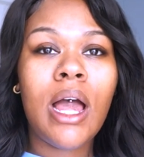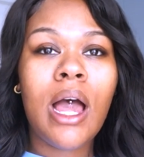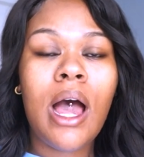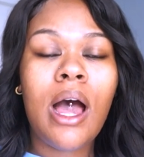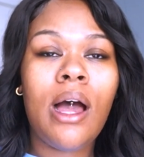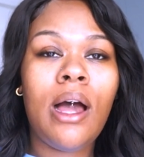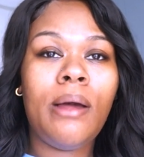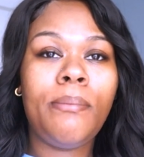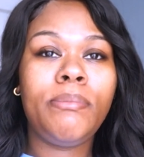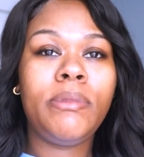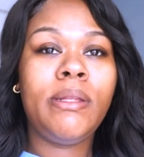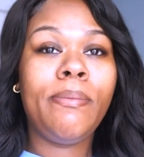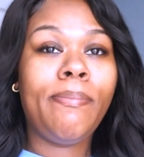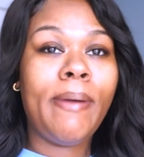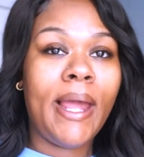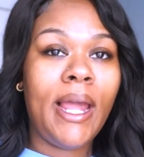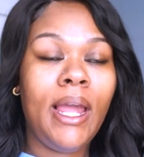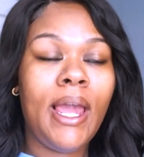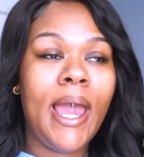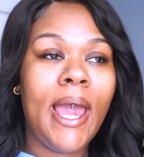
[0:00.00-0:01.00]
um, the
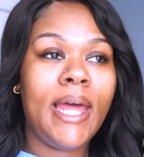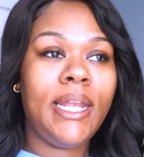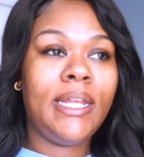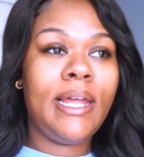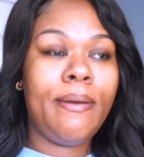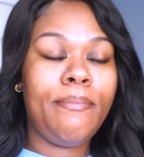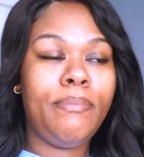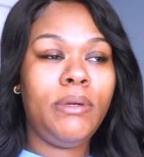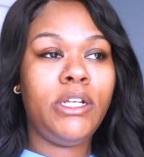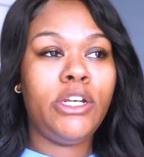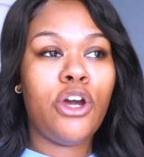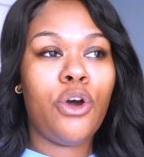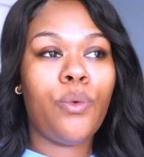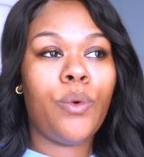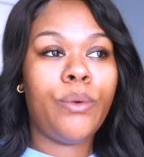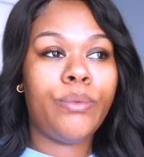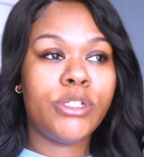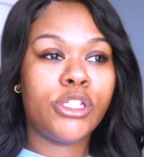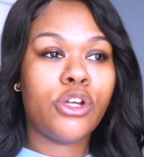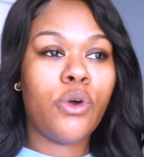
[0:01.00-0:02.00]
bank had let me know
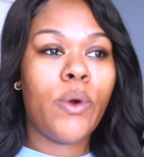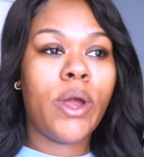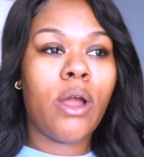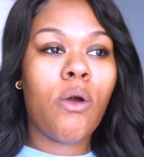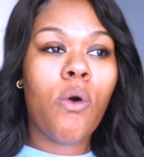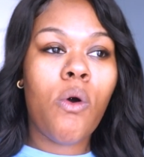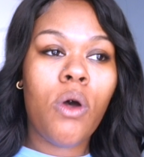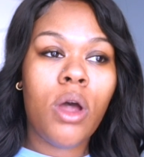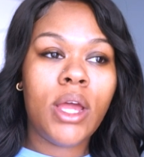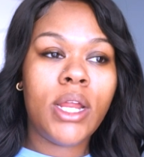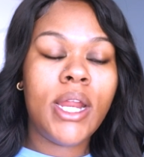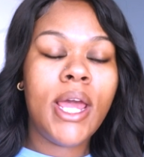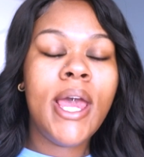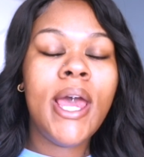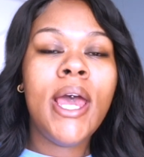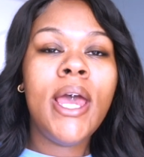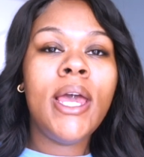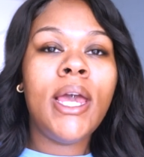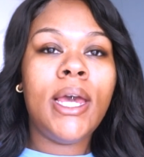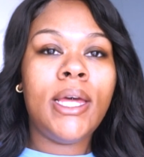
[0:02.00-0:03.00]
what was going on.
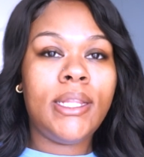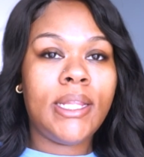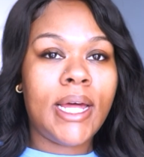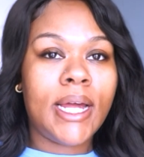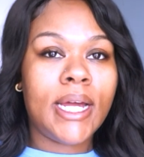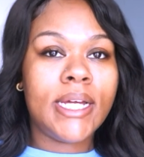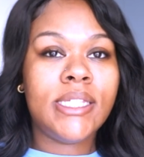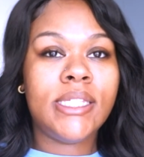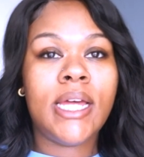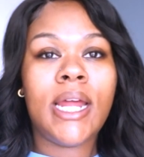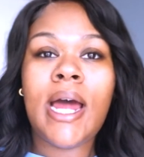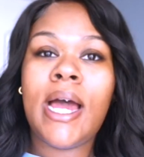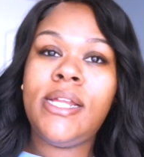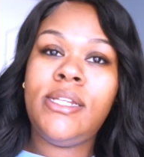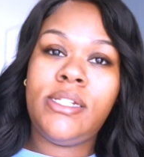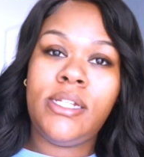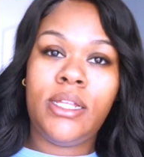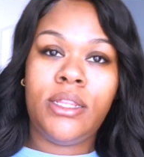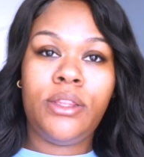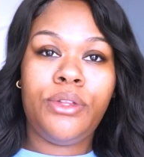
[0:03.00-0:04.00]
And like I said,
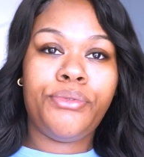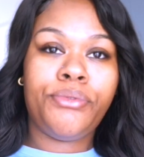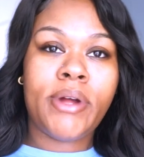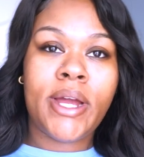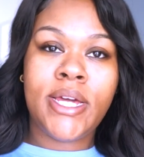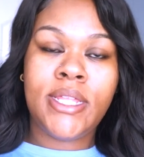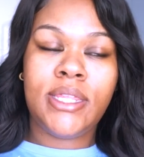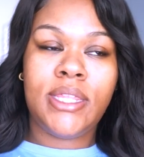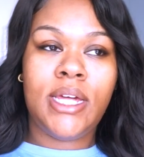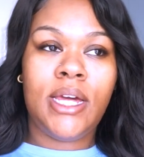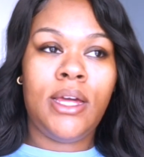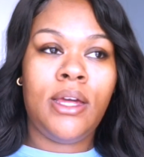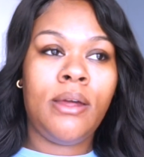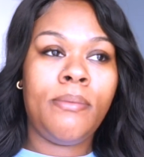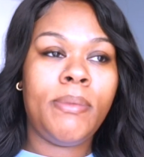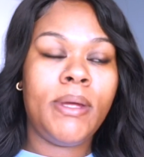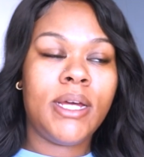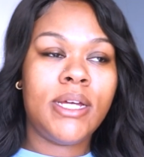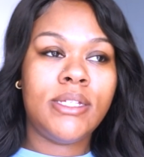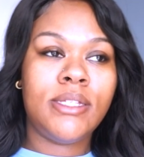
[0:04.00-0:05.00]
I did the right
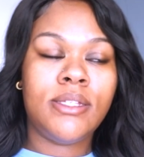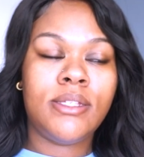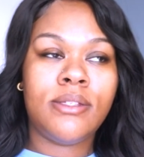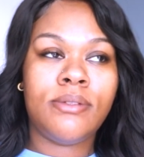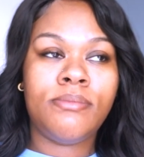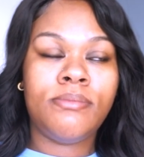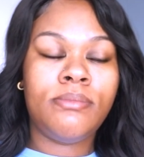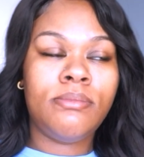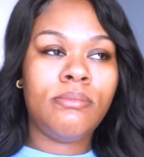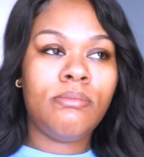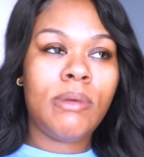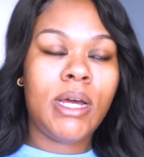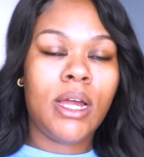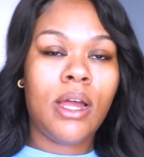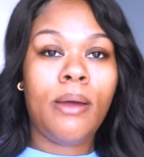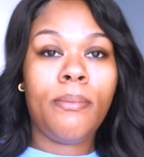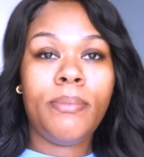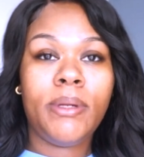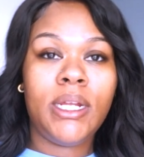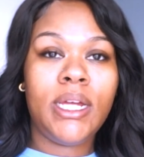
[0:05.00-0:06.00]
thing because my
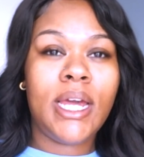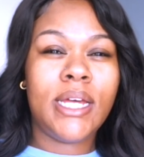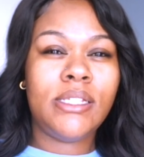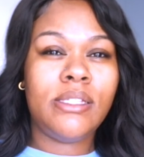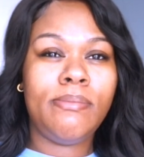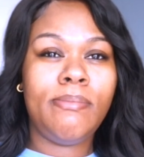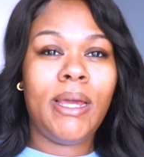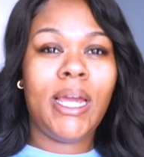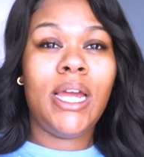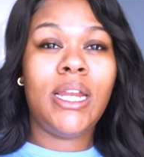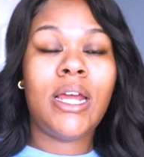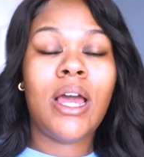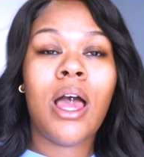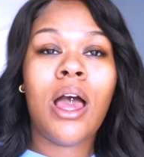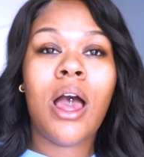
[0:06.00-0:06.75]
company has made